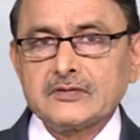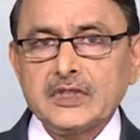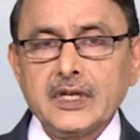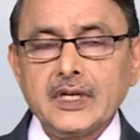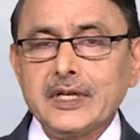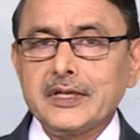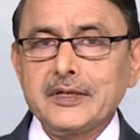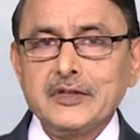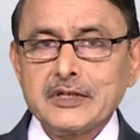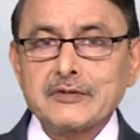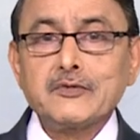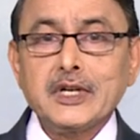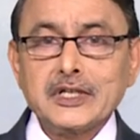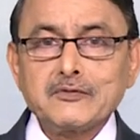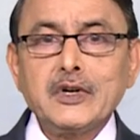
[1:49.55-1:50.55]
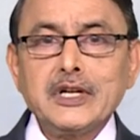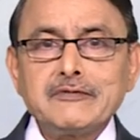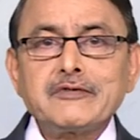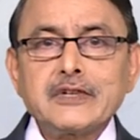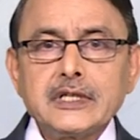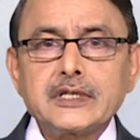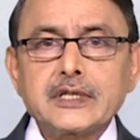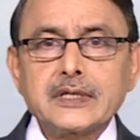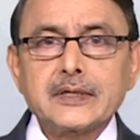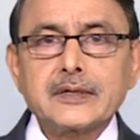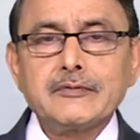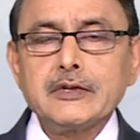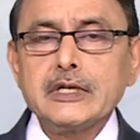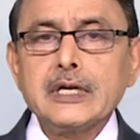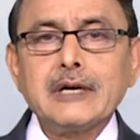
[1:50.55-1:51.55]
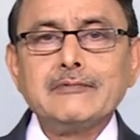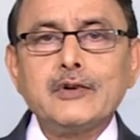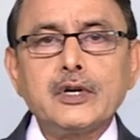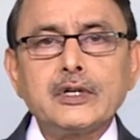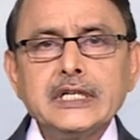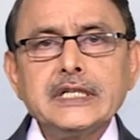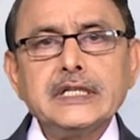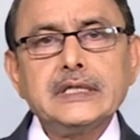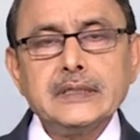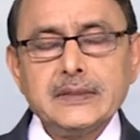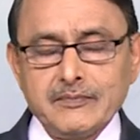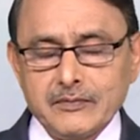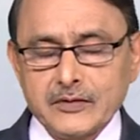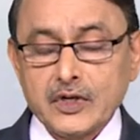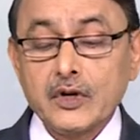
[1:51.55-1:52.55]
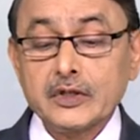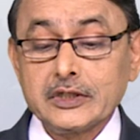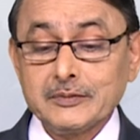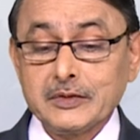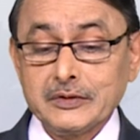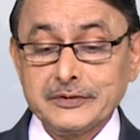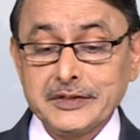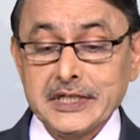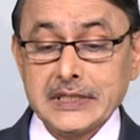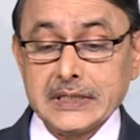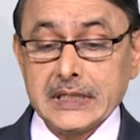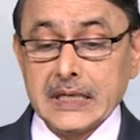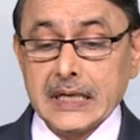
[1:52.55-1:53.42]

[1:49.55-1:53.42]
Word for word: Uh, uh, this was one feature. We have already talked about it.